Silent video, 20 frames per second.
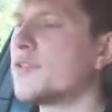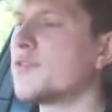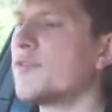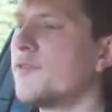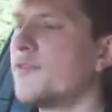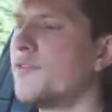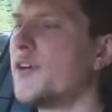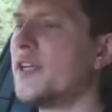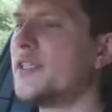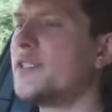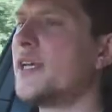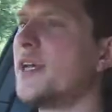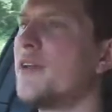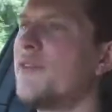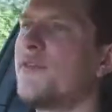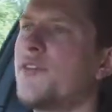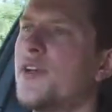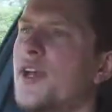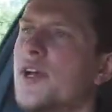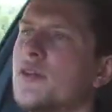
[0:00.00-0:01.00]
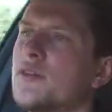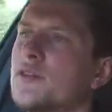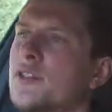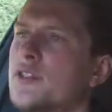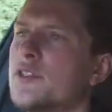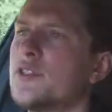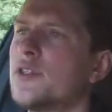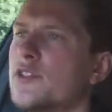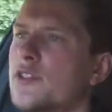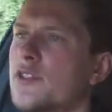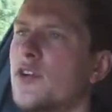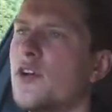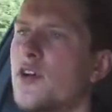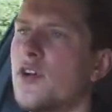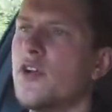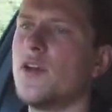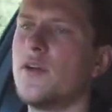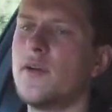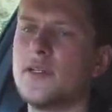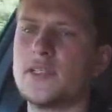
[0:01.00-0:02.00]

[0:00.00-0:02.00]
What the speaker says: it's on 38,000, so it's not new.